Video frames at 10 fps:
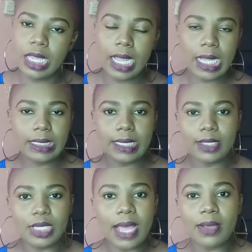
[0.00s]
and
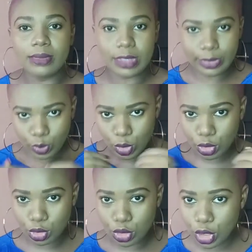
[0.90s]
then you now
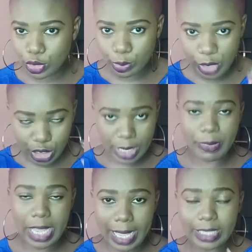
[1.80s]
want to just
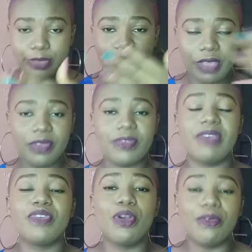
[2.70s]
make it very,
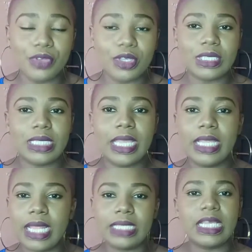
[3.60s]
very obvious, say
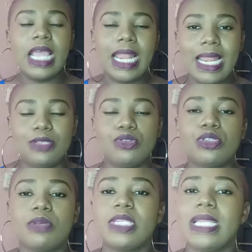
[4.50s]
that let's do
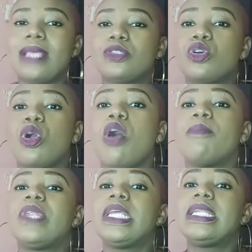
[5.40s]
something that is
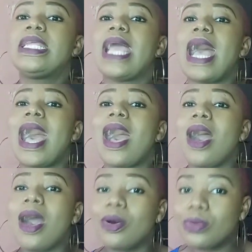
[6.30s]
completely
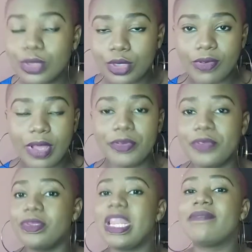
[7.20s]
out of our,
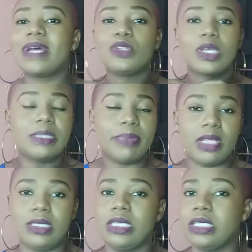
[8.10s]
we've never talked
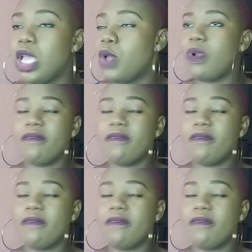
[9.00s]
about it, we've